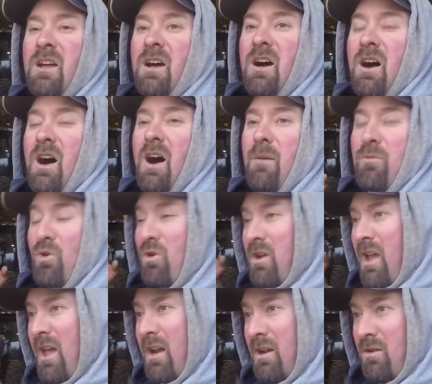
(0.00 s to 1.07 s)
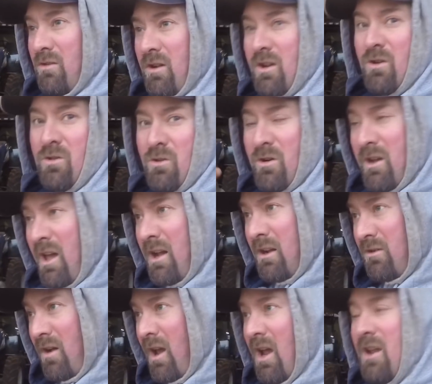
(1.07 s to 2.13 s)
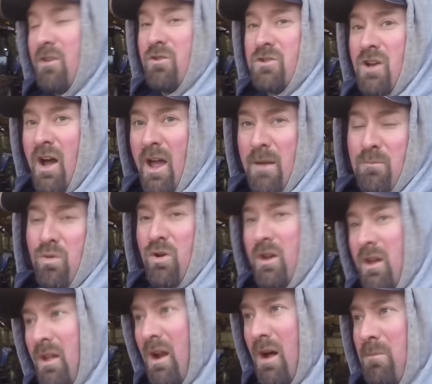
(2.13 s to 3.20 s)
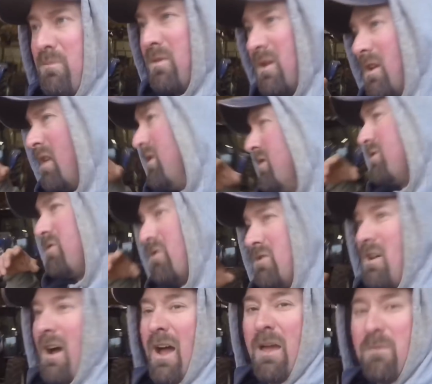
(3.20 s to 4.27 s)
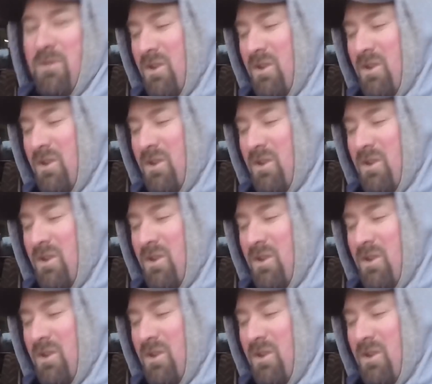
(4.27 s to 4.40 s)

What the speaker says: the organic grain, your time putting it up, and just your time in